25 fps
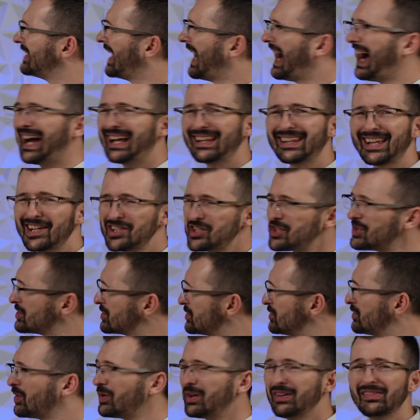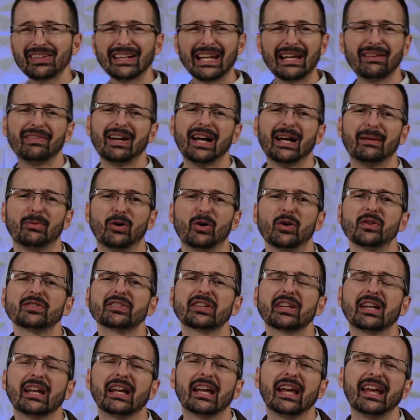Eyelashes? You don't even have
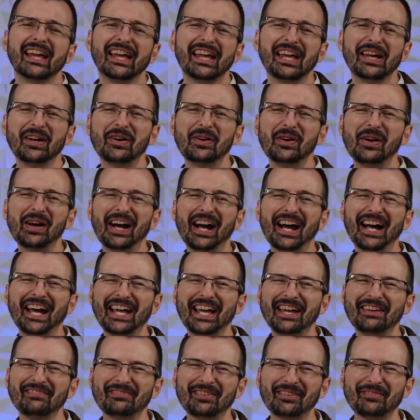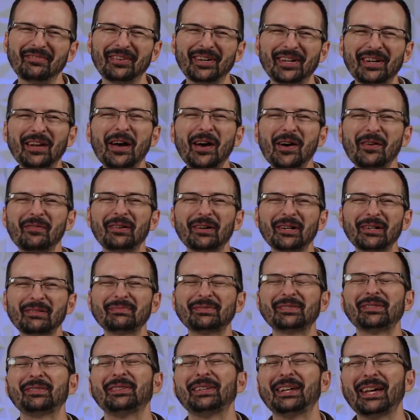eyeballs. Hi everyone, welcome
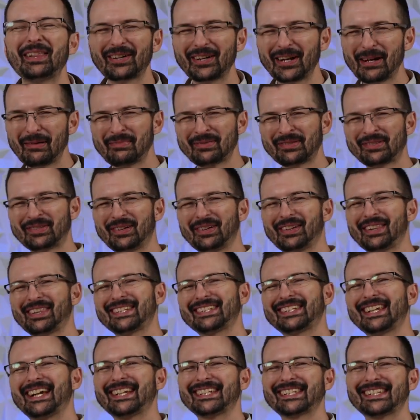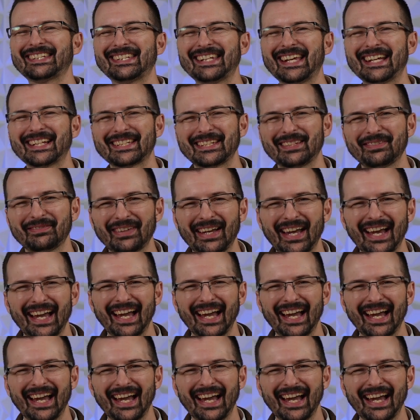to another episode of The Science Detective.